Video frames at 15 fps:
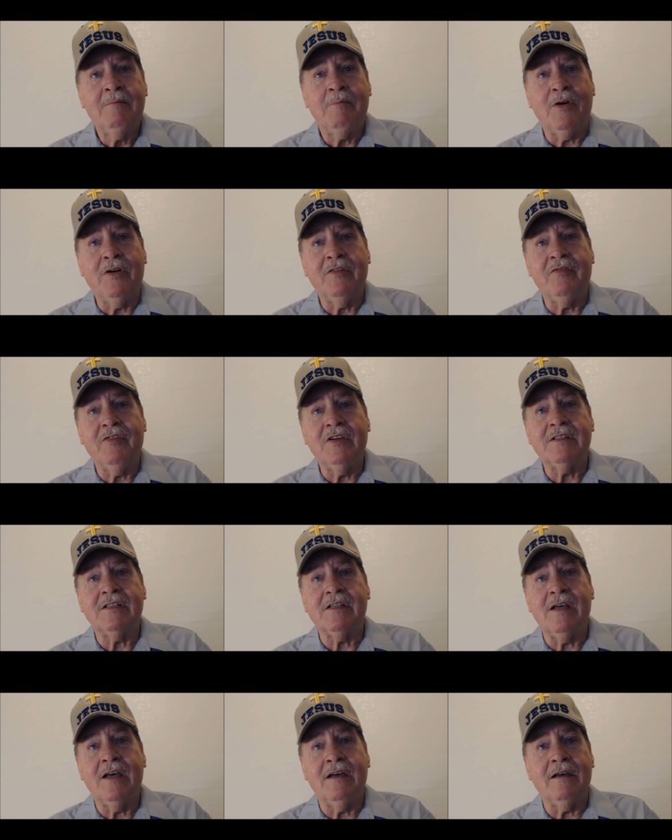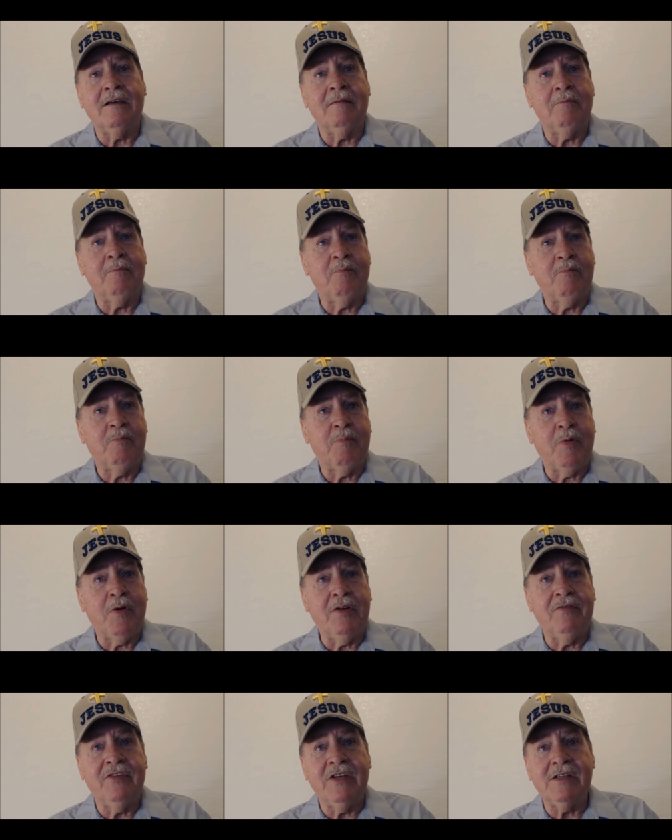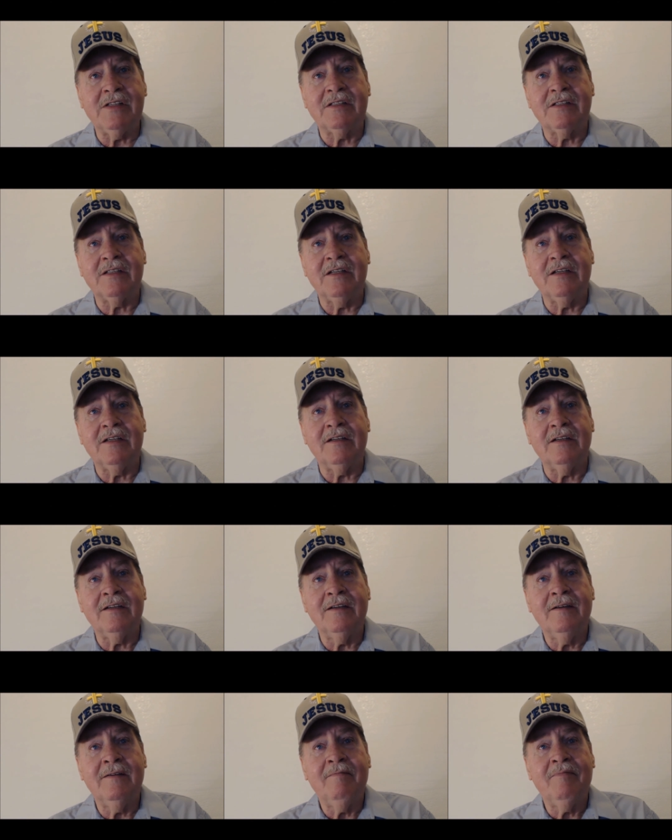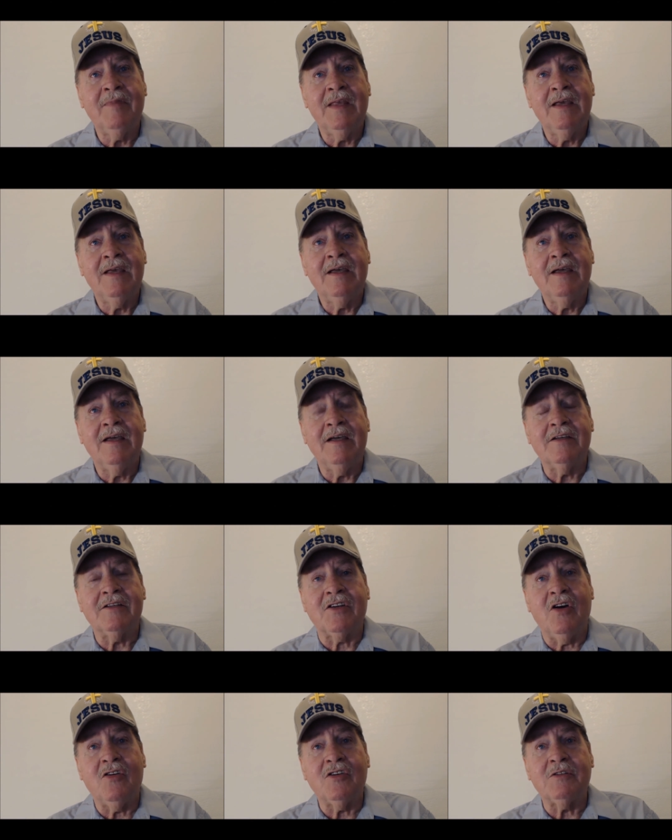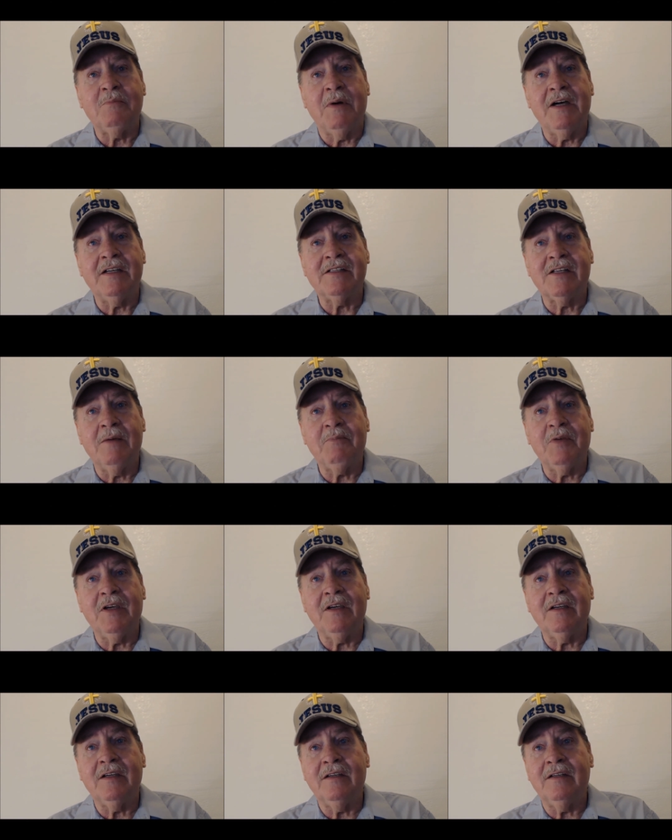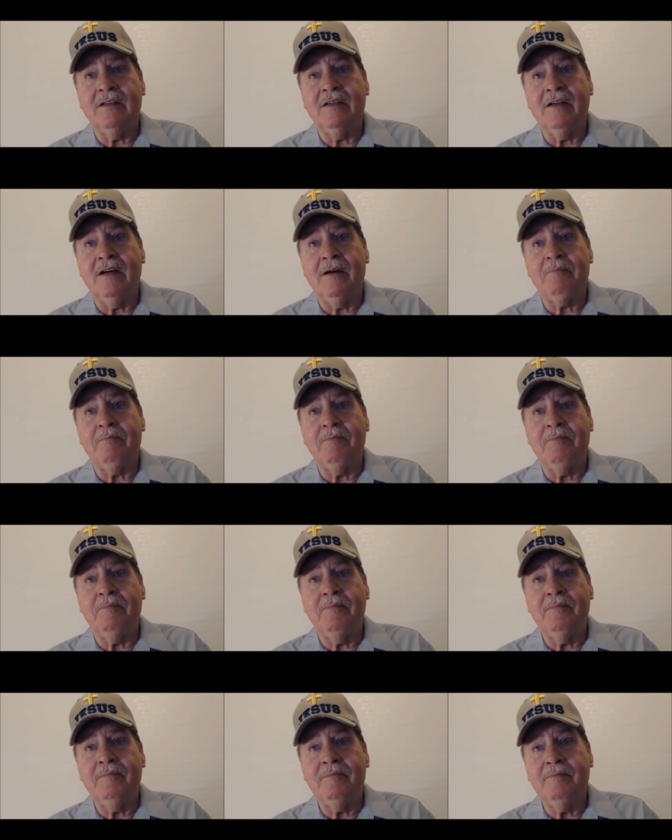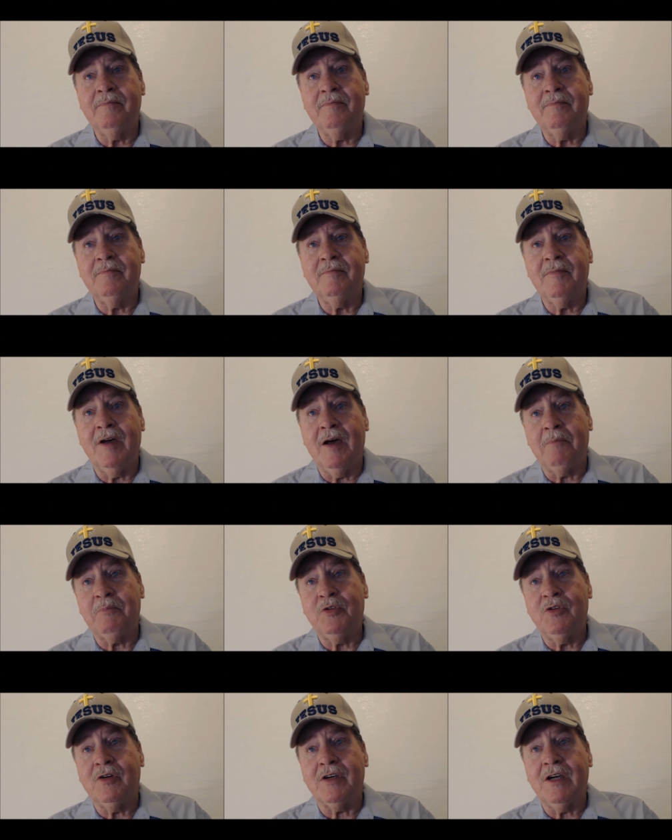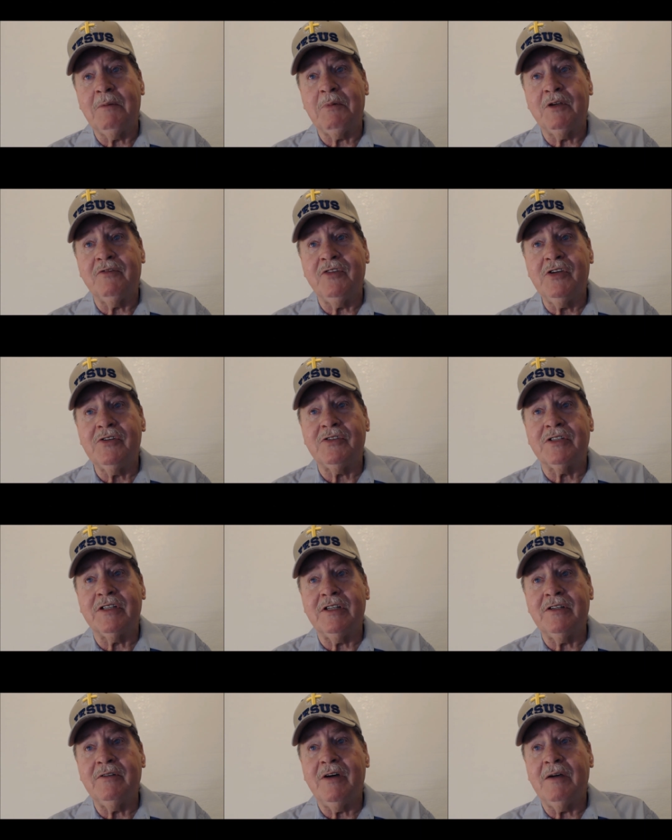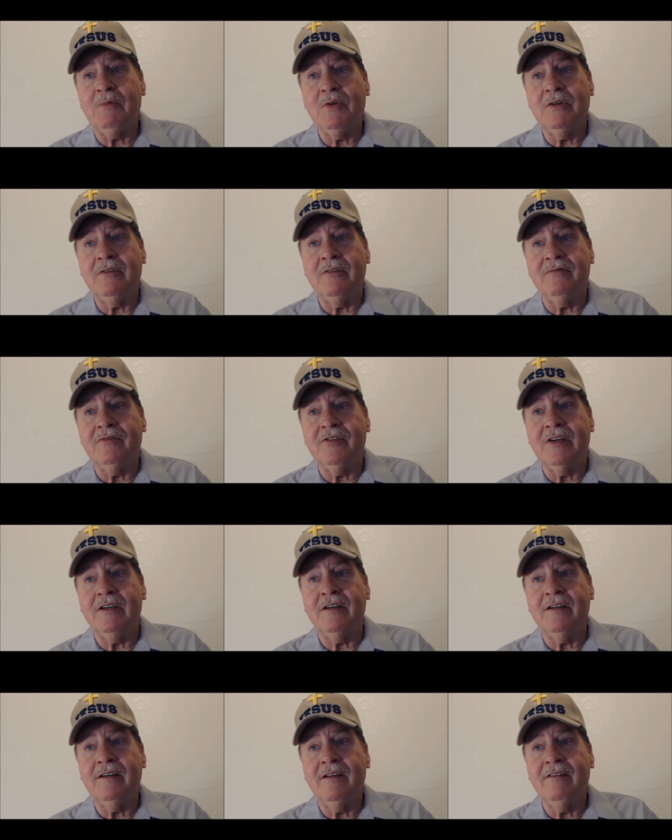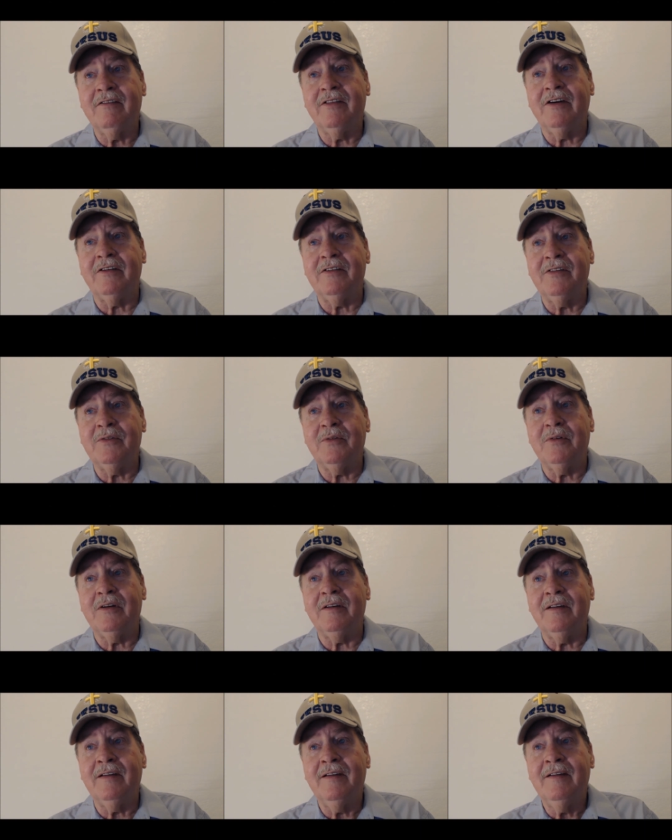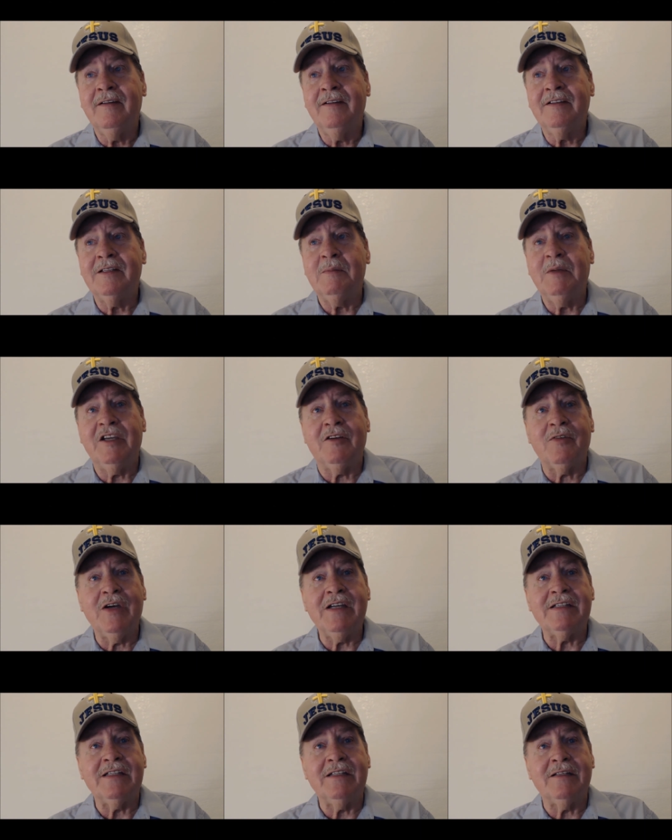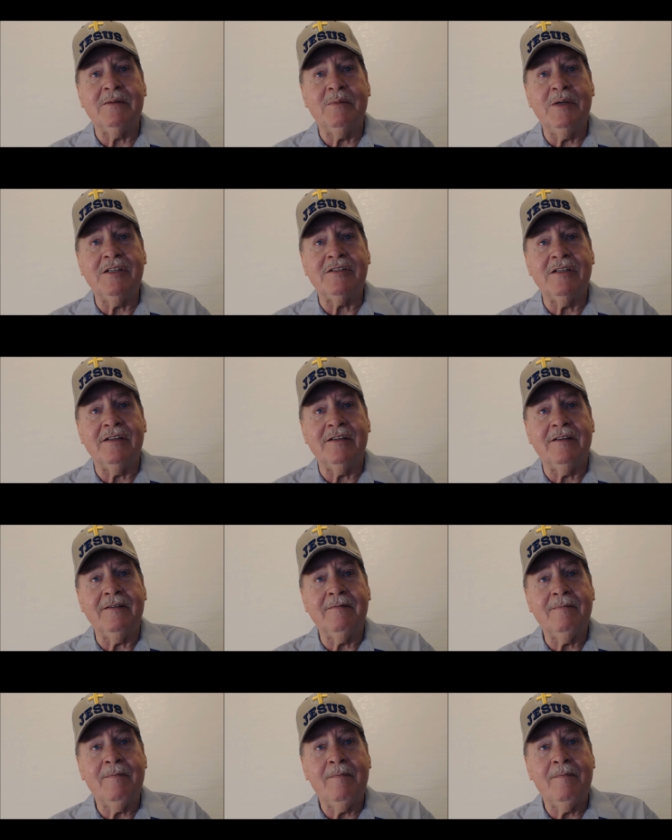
Part of this, uh, part of this, uh, is caused by something up up to a couple of years ago. I would have thought you to be crazy to mention it.